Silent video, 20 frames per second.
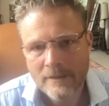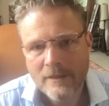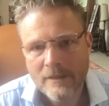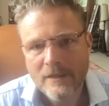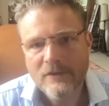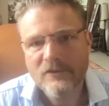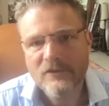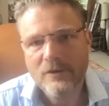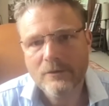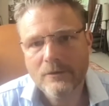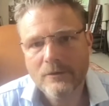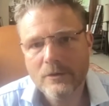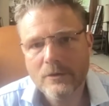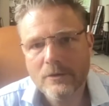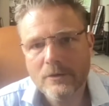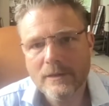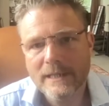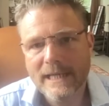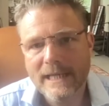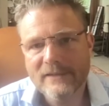So you
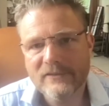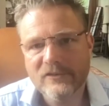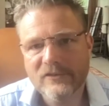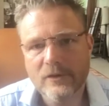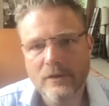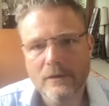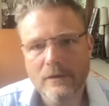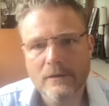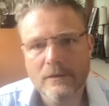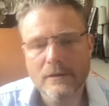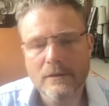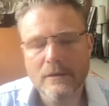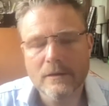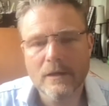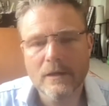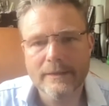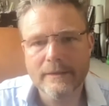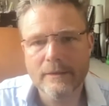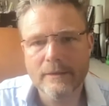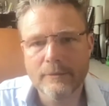can get to
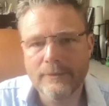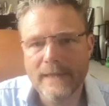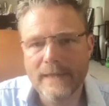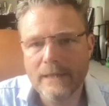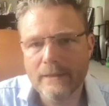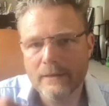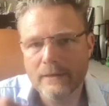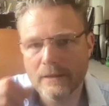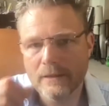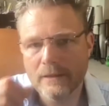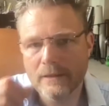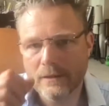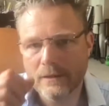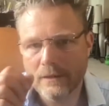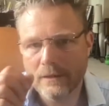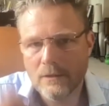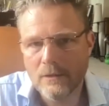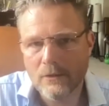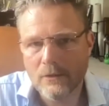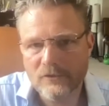like the thing that a
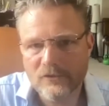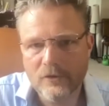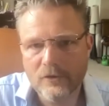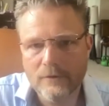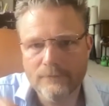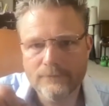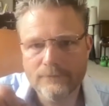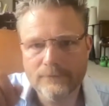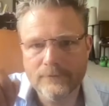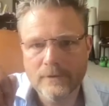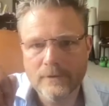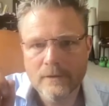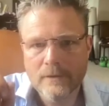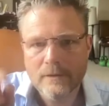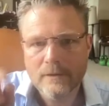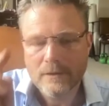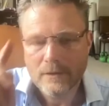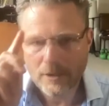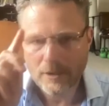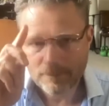lot of,
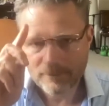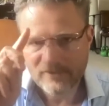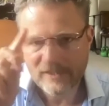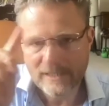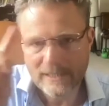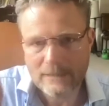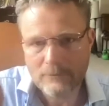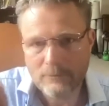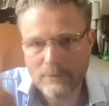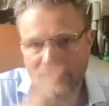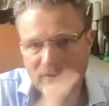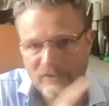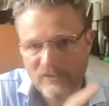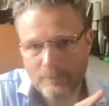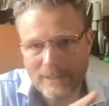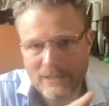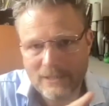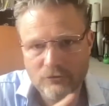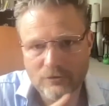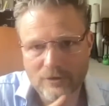you know, particularly with the
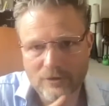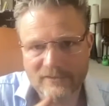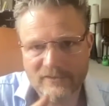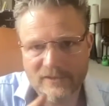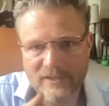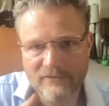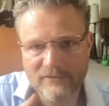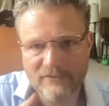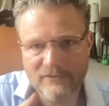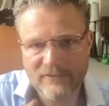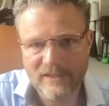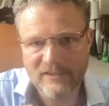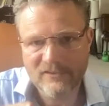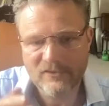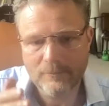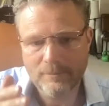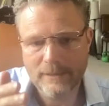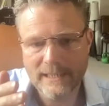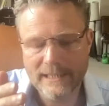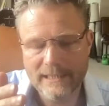speech writing
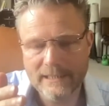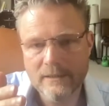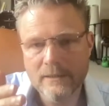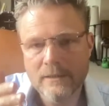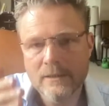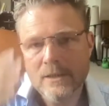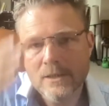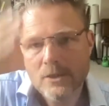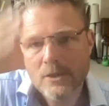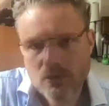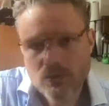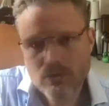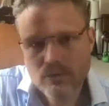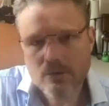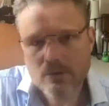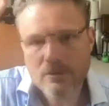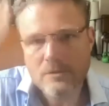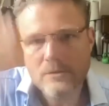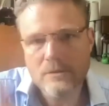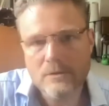discipline, you,
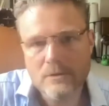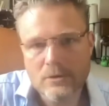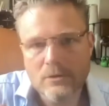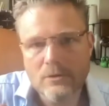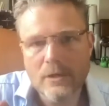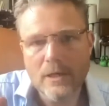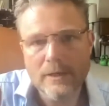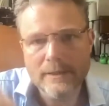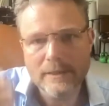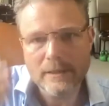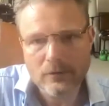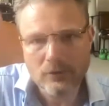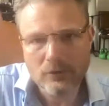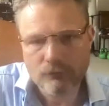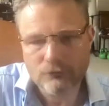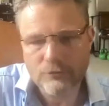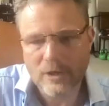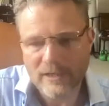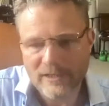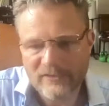you, you learn that good
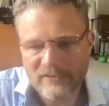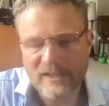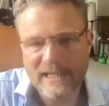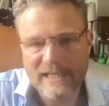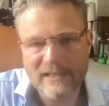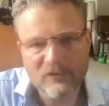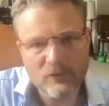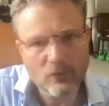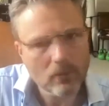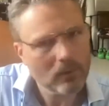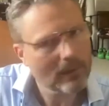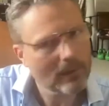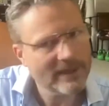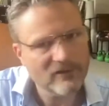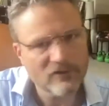writing is always